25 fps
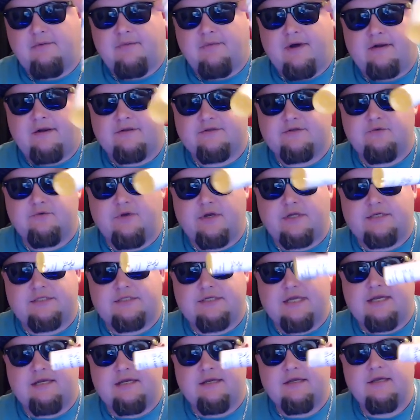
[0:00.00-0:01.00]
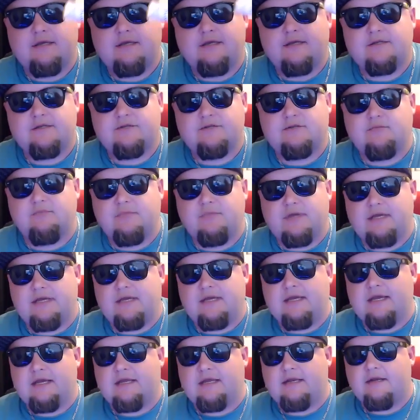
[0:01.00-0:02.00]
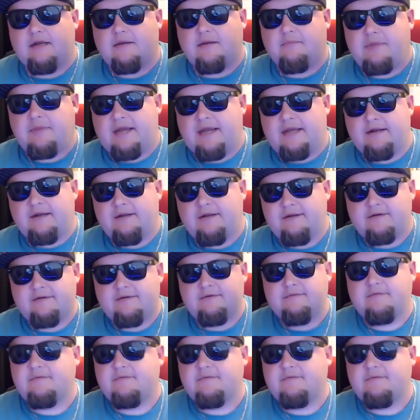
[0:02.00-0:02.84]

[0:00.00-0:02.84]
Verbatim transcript: bottles Quick Shake to me and Panda.